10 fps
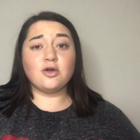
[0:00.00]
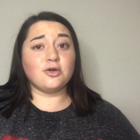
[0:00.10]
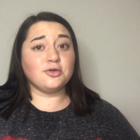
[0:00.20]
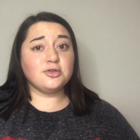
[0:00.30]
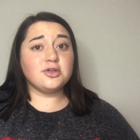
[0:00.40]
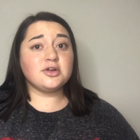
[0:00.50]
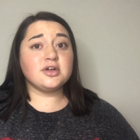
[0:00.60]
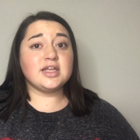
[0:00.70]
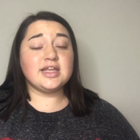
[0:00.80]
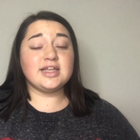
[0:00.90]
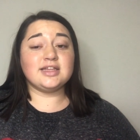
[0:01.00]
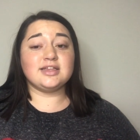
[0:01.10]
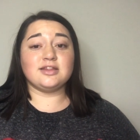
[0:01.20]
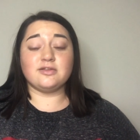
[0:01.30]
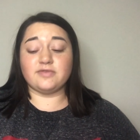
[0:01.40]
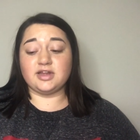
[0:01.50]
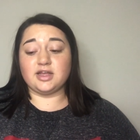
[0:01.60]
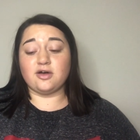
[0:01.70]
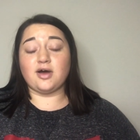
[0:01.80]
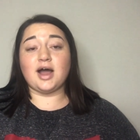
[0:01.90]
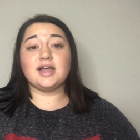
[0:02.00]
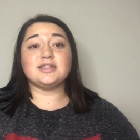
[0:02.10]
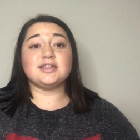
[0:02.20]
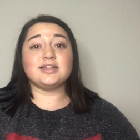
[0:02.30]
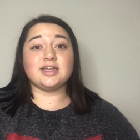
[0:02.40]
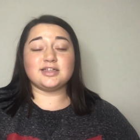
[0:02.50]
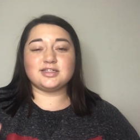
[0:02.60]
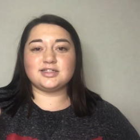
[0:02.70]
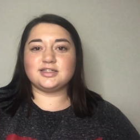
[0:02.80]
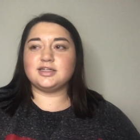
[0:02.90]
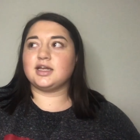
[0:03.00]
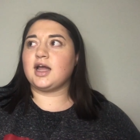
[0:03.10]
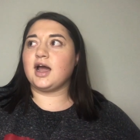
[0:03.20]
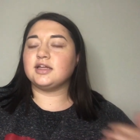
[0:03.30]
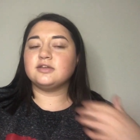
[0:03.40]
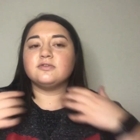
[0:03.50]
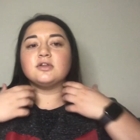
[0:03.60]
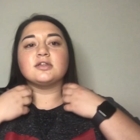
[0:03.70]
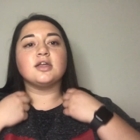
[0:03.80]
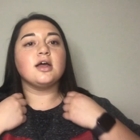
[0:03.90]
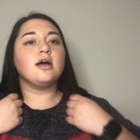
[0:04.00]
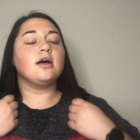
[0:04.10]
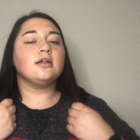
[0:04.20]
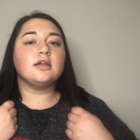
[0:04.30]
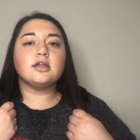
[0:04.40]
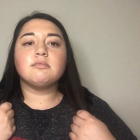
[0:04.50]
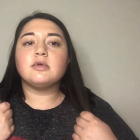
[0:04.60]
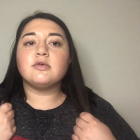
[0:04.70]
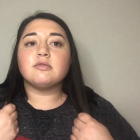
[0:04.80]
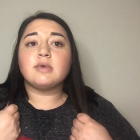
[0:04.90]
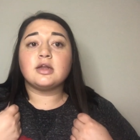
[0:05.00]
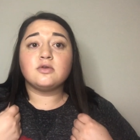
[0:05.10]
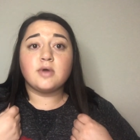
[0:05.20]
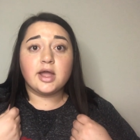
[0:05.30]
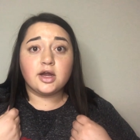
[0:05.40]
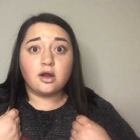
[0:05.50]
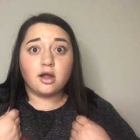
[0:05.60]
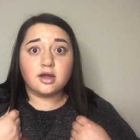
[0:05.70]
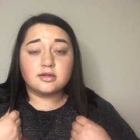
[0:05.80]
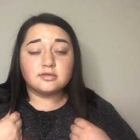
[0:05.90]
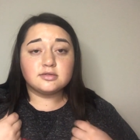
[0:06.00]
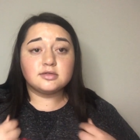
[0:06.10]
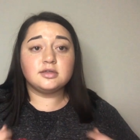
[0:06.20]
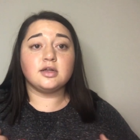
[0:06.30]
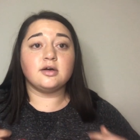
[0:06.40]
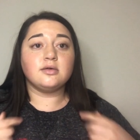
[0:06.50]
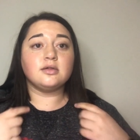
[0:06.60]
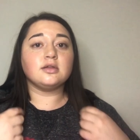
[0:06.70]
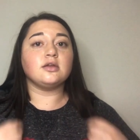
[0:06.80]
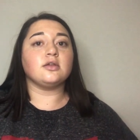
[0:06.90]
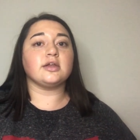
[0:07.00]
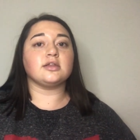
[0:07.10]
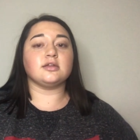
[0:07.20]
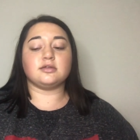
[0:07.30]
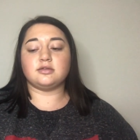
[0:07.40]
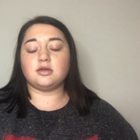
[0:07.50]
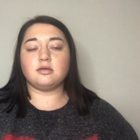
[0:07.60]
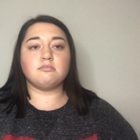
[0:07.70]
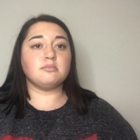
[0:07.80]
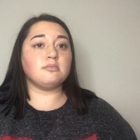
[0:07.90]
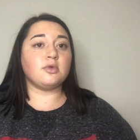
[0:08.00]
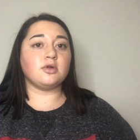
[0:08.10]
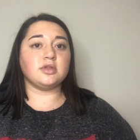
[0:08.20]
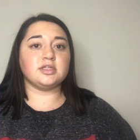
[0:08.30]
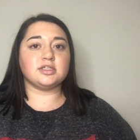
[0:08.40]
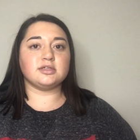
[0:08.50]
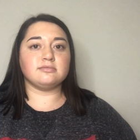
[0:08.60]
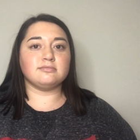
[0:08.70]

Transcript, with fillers: earlier in the video, I said that she kind of looked like me with my new haircut. You know, a little like the Mona Lisa.